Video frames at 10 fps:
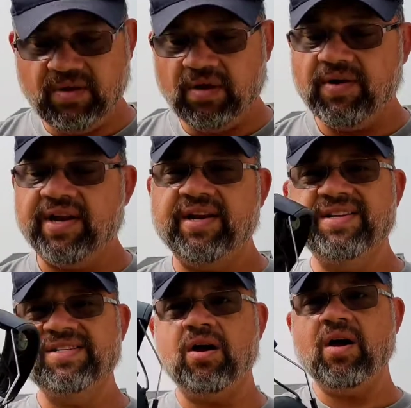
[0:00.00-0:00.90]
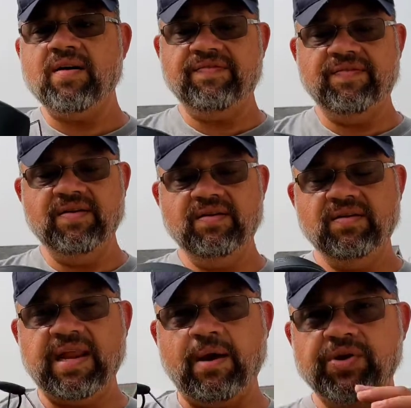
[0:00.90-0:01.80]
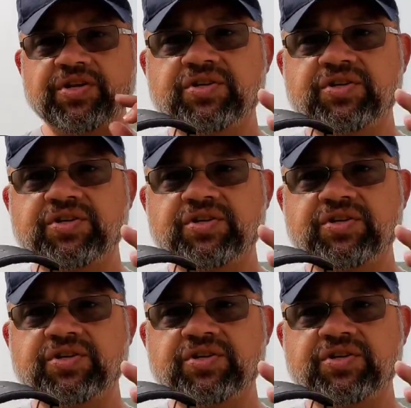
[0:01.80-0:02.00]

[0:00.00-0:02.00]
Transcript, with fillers: All right, it is off. Now, when you